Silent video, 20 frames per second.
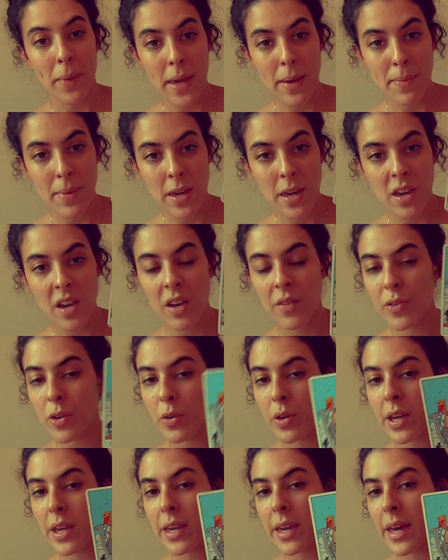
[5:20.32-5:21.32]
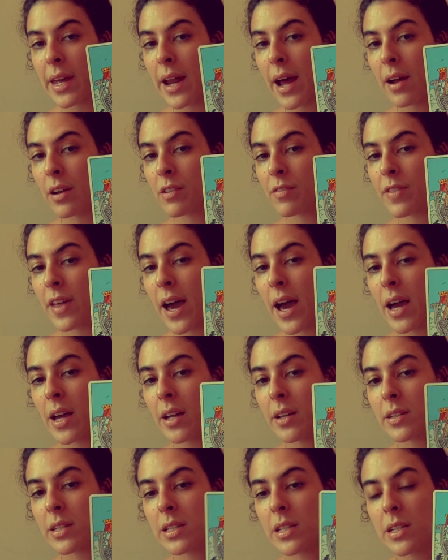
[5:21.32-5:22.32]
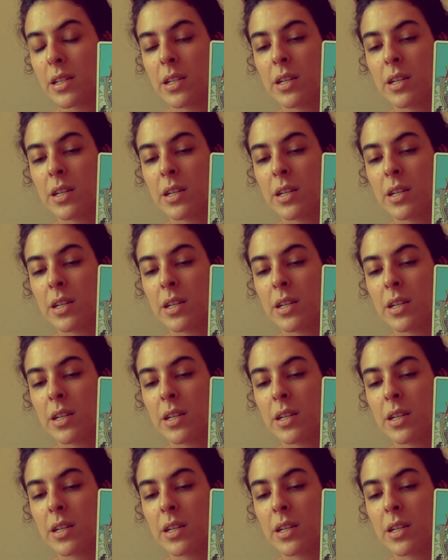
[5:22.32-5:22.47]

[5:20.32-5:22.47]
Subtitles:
maybe if you can get out of that,